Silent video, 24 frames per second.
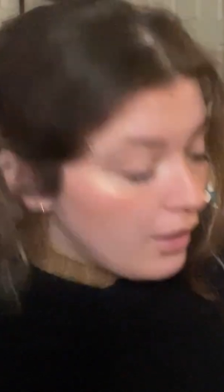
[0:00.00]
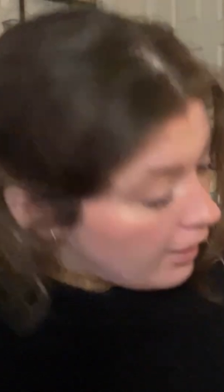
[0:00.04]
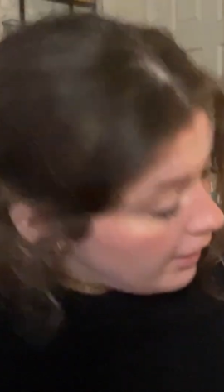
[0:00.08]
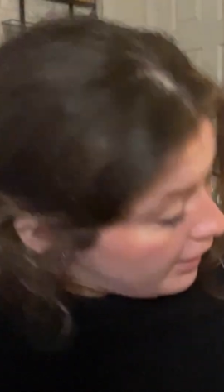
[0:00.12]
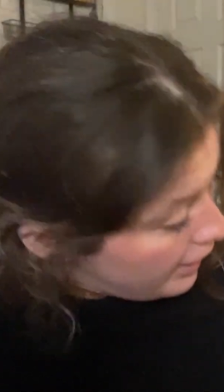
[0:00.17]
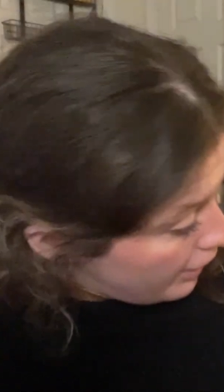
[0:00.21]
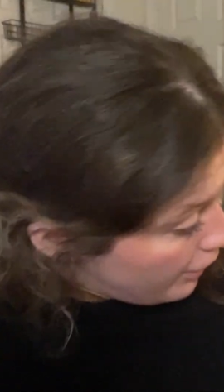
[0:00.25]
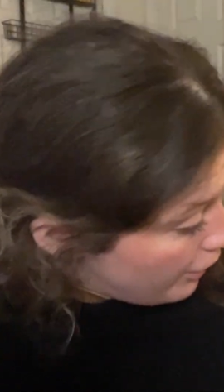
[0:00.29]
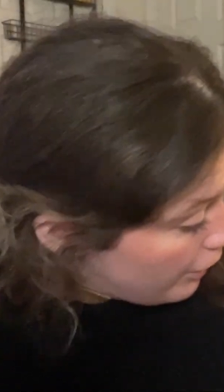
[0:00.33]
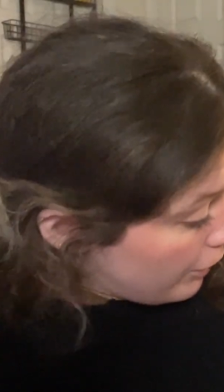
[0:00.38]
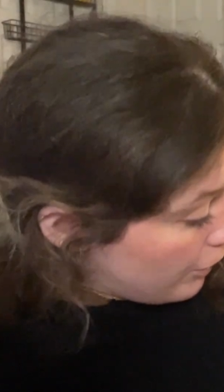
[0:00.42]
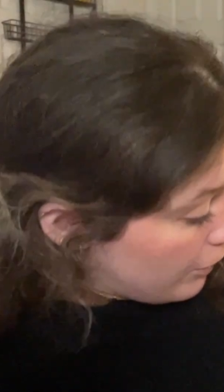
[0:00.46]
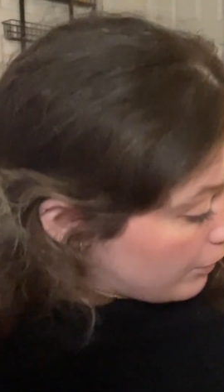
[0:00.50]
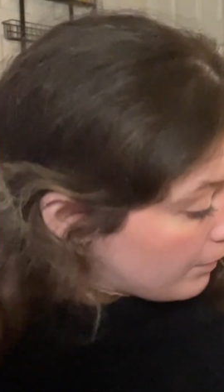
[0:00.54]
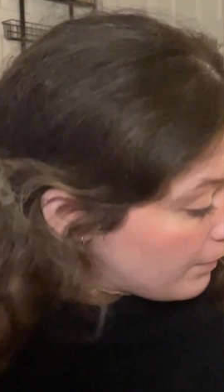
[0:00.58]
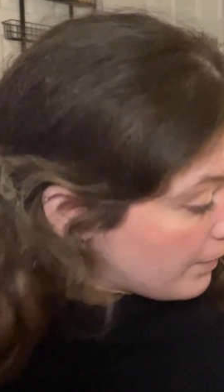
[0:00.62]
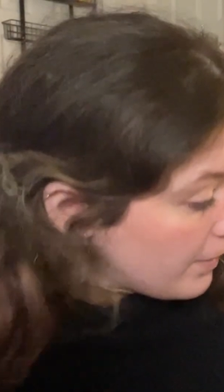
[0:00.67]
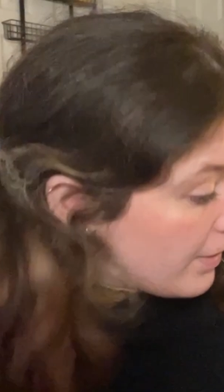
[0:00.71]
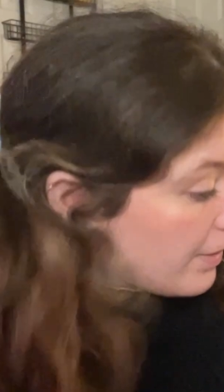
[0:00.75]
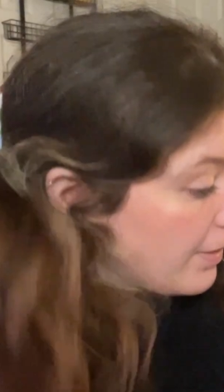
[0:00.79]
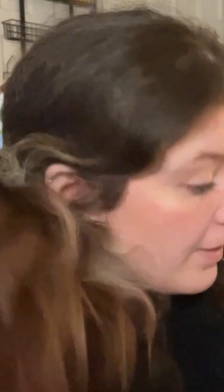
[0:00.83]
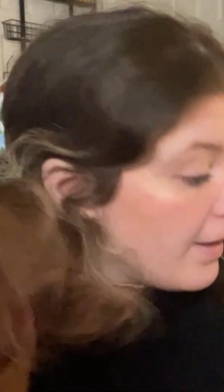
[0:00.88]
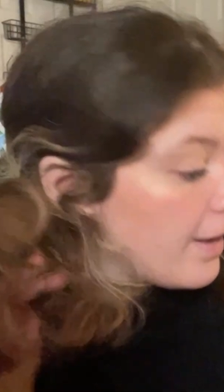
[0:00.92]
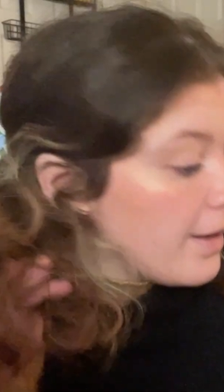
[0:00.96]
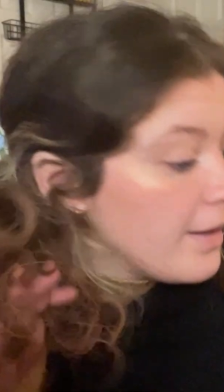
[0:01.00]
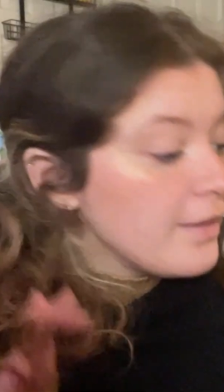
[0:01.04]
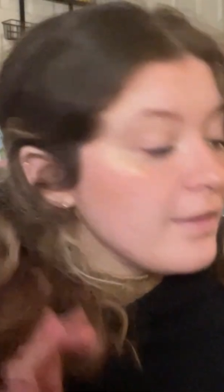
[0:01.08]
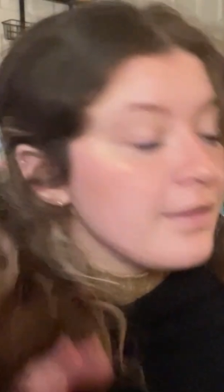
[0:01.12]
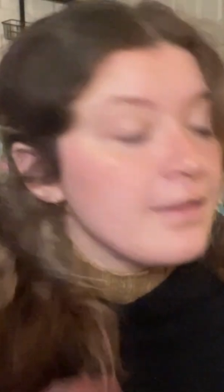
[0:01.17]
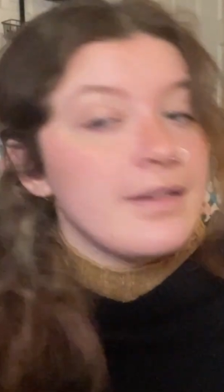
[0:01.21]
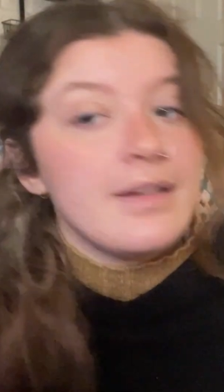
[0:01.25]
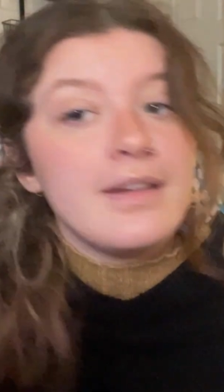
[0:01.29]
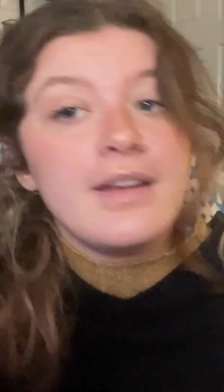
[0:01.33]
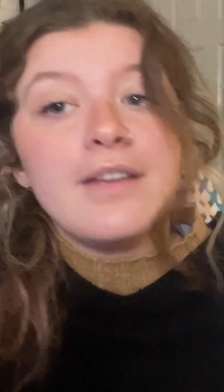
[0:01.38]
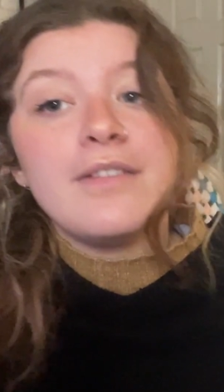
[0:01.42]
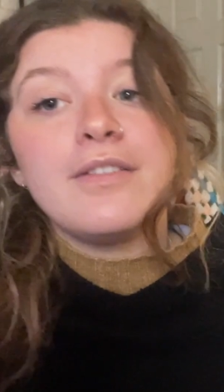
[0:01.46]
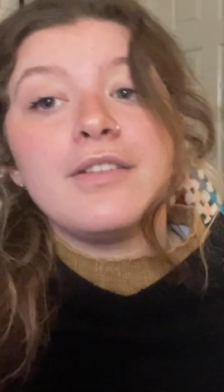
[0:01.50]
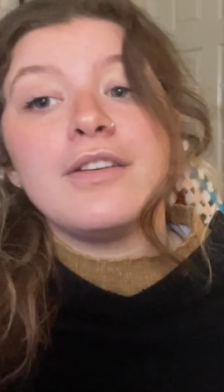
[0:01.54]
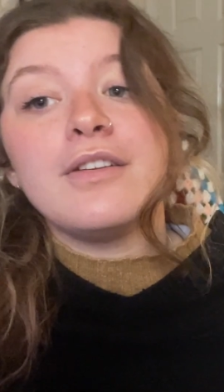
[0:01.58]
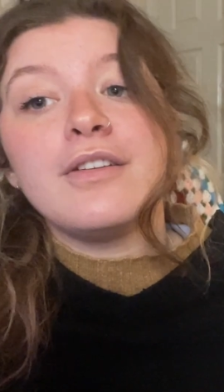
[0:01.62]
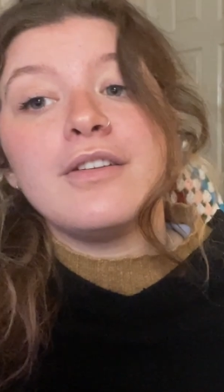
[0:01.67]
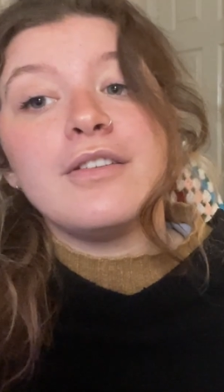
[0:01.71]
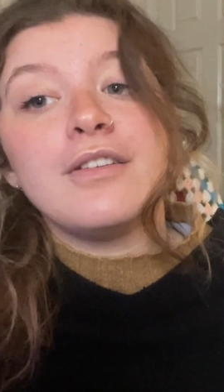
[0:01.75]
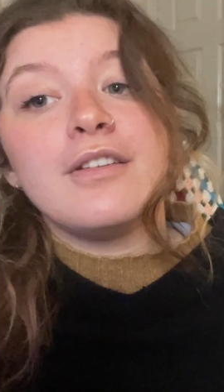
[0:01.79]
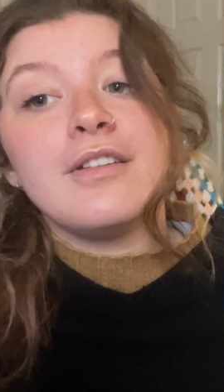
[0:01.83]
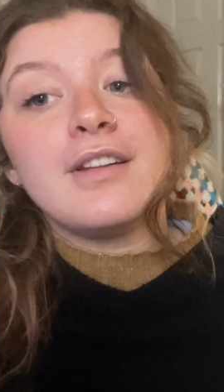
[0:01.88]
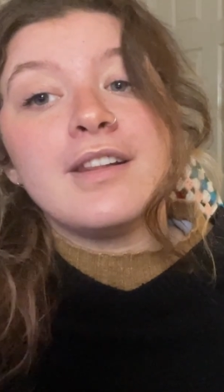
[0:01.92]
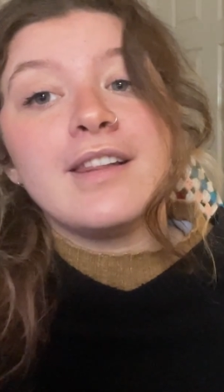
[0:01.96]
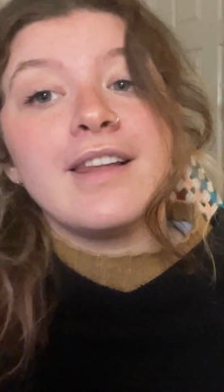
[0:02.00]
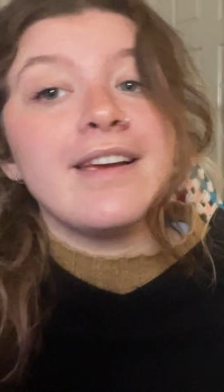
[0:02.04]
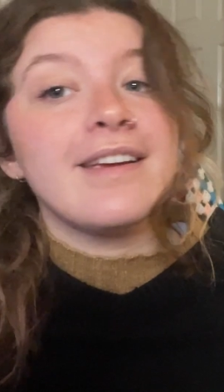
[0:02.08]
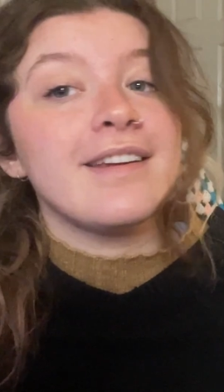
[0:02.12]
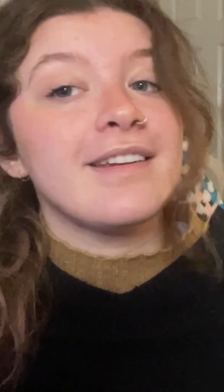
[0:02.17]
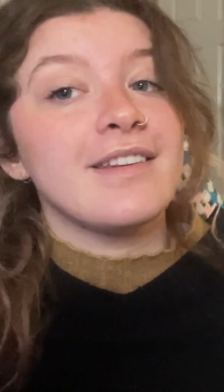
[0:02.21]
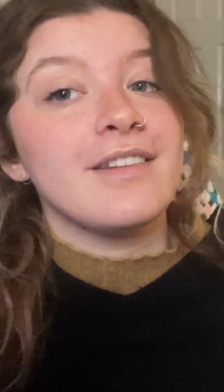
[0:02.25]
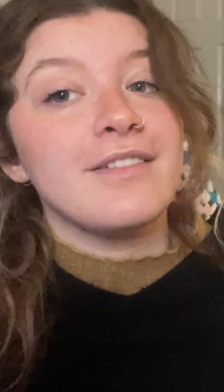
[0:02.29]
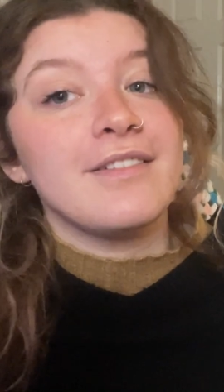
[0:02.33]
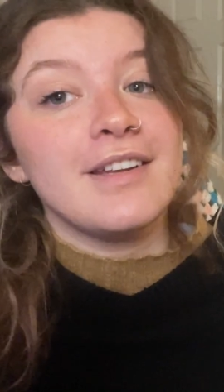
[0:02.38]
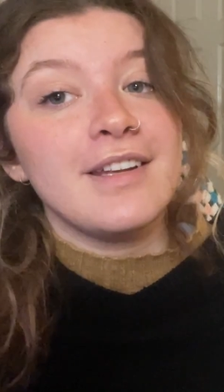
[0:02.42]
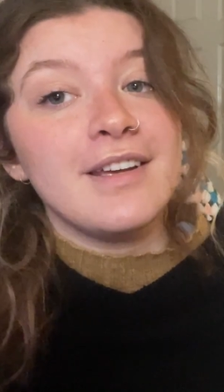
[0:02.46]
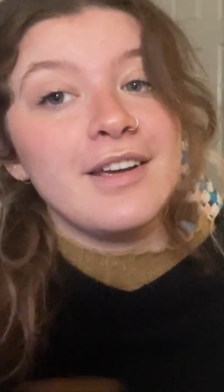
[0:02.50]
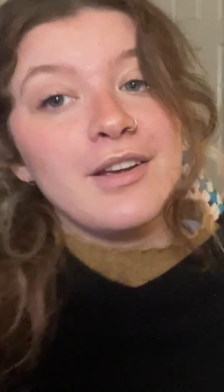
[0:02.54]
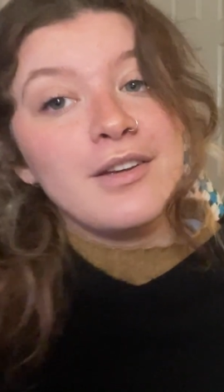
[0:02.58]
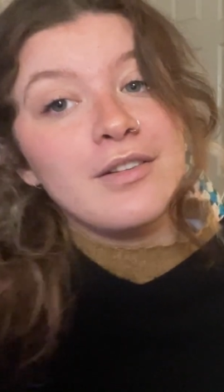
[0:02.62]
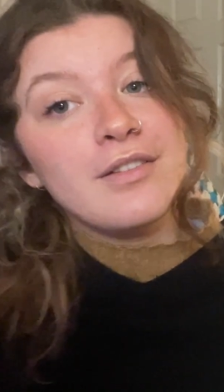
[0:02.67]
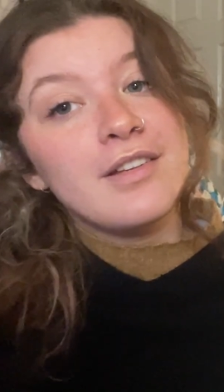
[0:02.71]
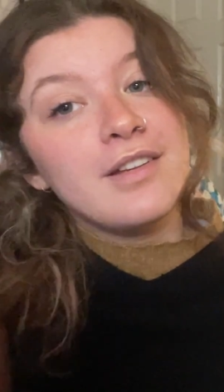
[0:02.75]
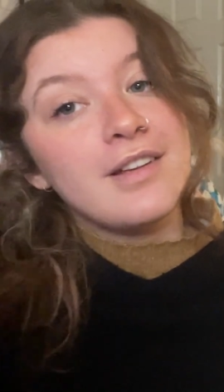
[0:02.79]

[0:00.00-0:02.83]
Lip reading: I hope that if you liked the video,